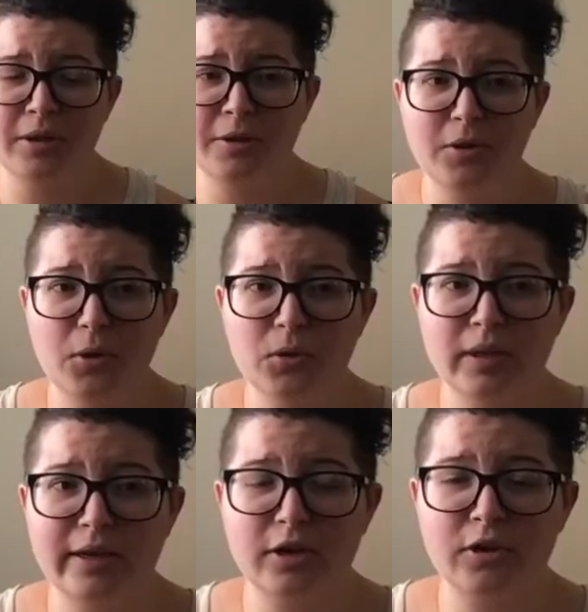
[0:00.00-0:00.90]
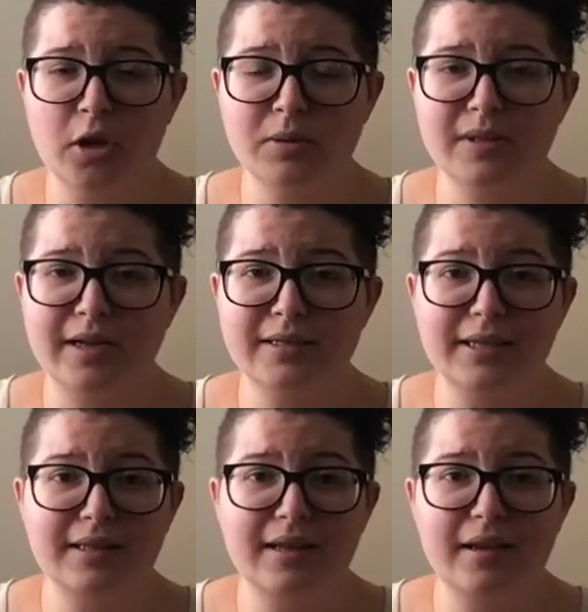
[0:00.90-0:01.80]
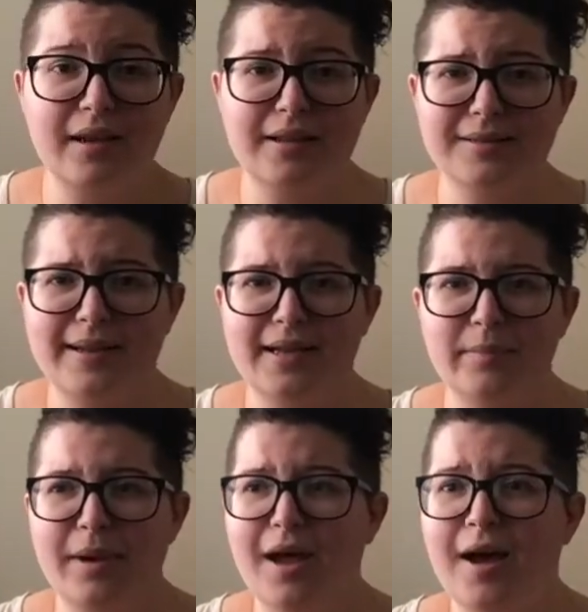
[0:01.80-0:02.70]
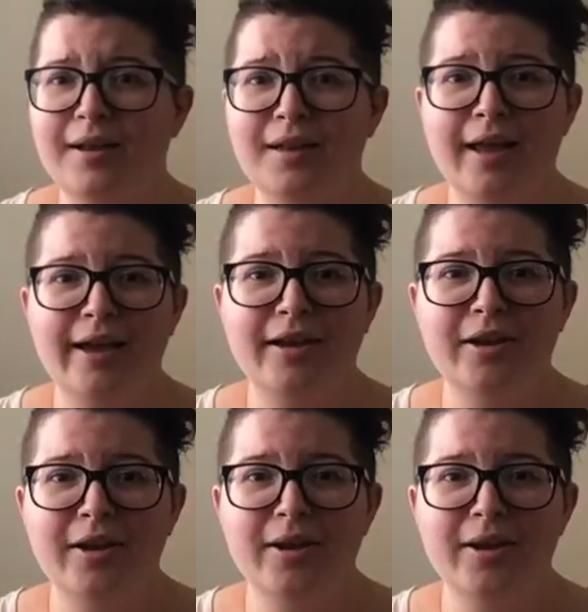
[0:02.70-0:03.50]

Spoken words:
And the whole like ghost hunting thing and setting up a hotline